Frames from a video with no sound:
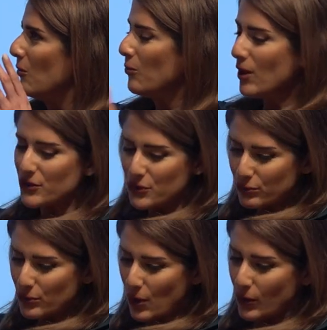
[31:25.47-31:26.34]
What
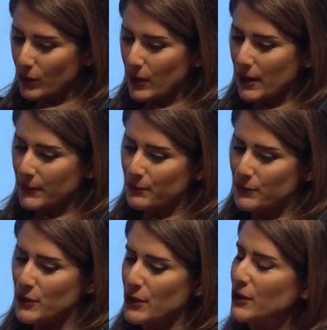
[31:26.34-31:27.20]

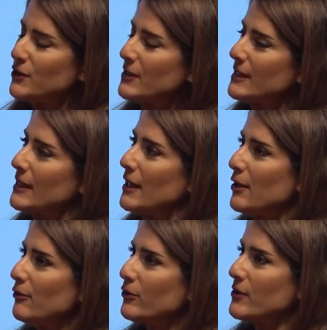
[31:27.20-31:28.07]
role do you
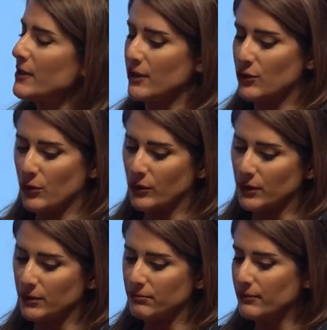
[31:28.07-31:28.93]
see for
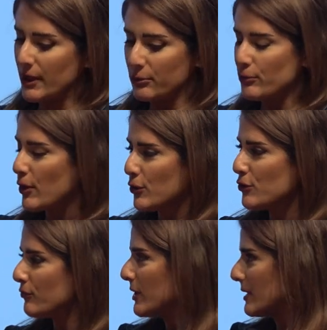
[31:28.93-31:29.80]
sectoral
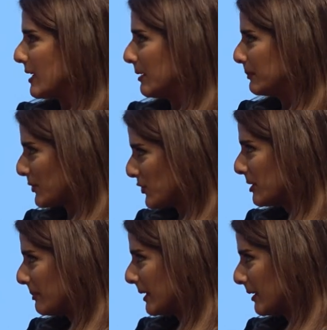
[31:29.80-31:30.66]
approach, for example,
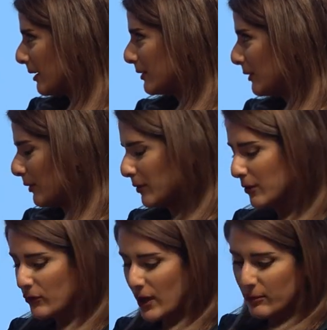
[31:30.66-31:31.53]
shipping, I know
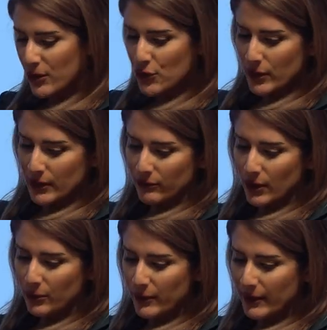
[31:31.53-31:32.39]
you're very much
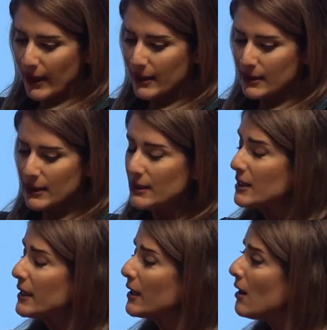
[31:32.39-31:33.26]
involved with that, in
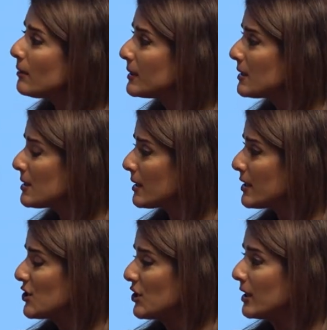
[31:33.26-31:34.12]

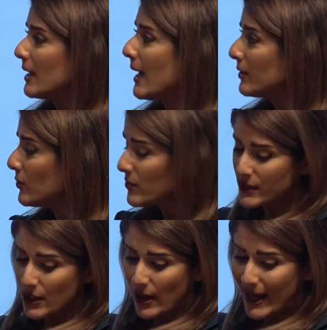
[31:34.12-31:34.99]
decarbonisation, and
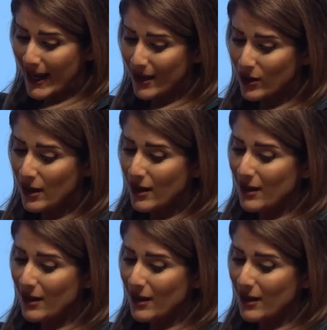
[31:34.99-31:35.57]
also how